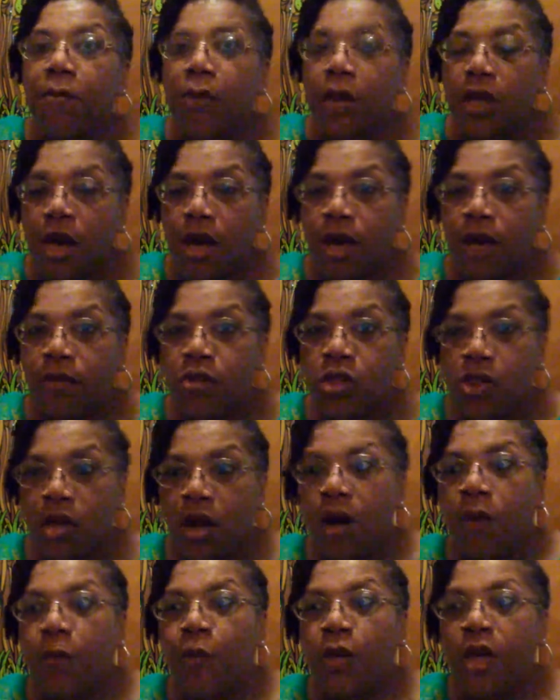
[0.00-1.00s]
become
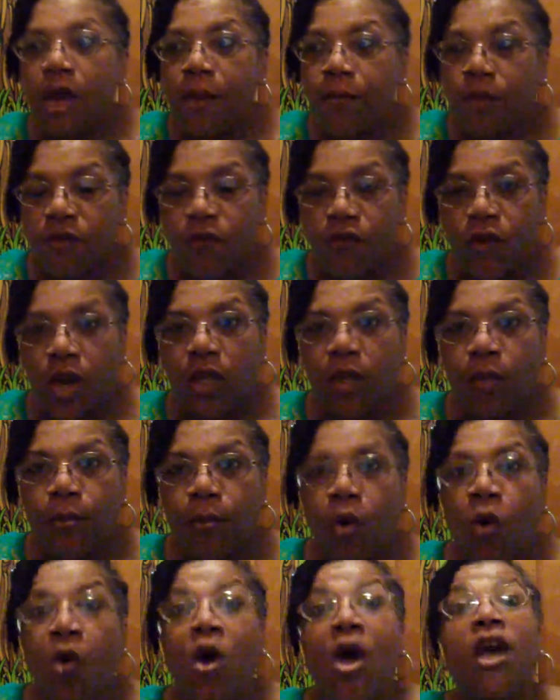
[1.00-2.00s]
start becoming
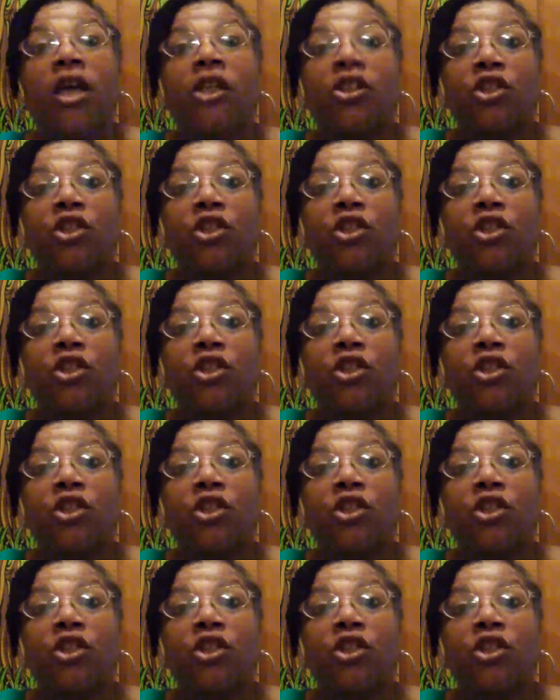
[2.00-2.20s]
available